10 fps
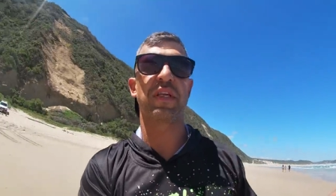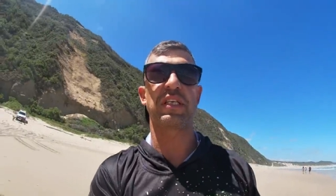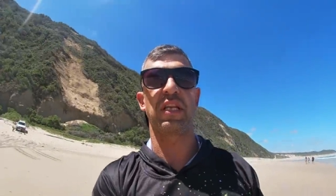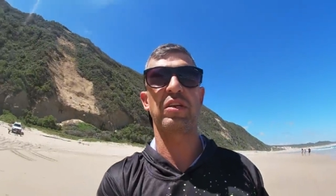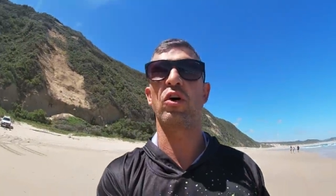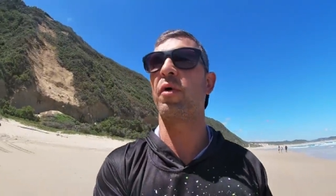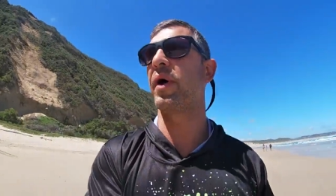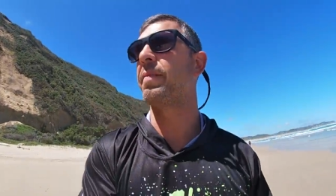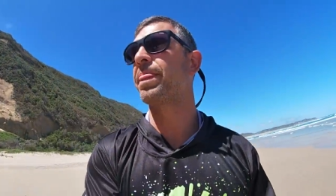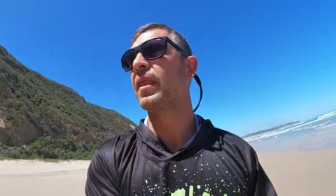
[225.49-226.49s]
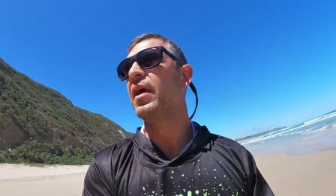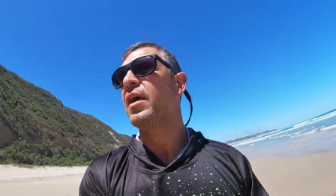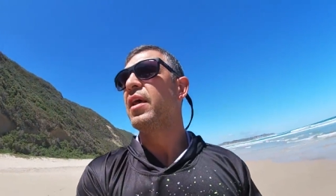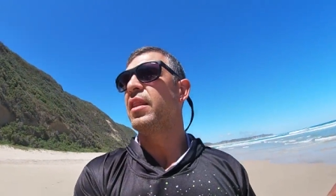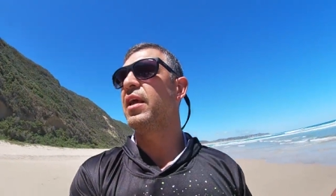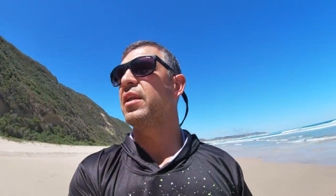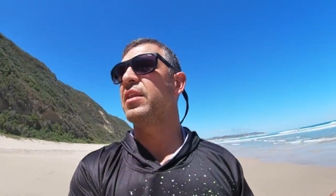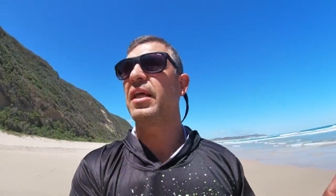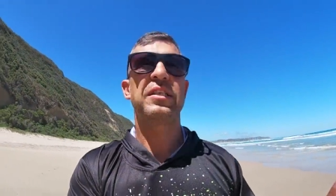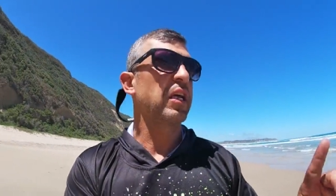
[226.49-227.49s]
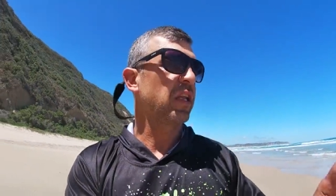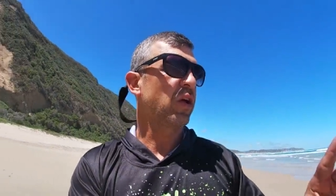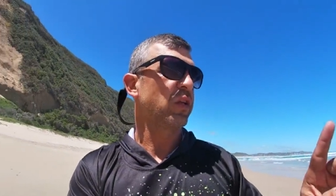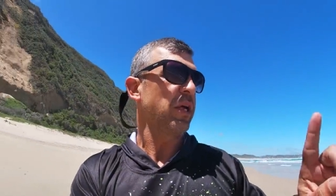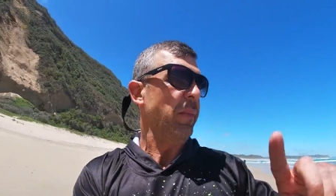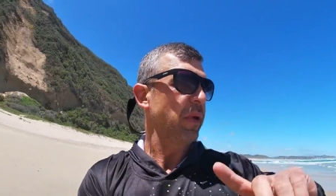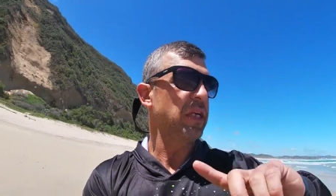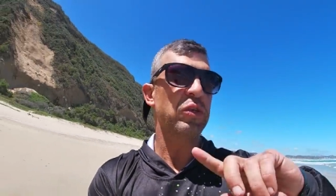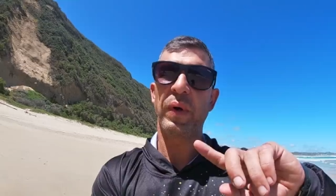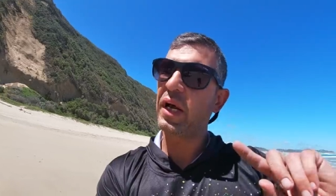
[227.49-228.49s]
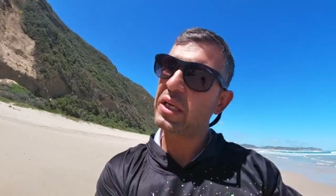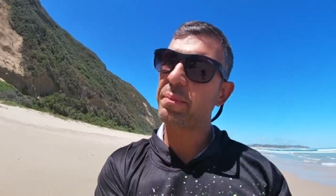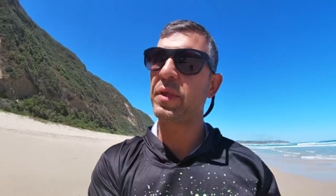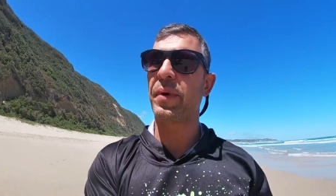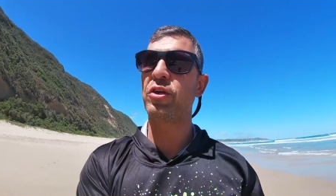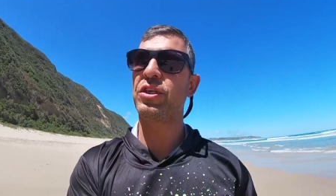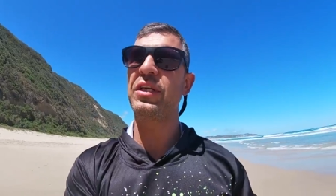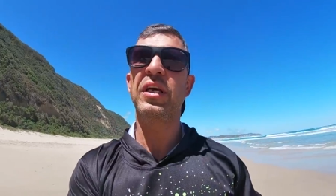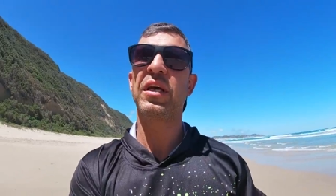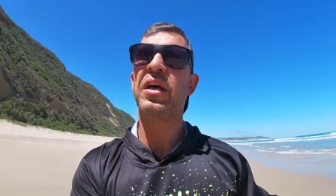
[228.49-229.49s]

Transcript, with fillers: if there's any drama. Then the next thing I told them is when I dump the boat in,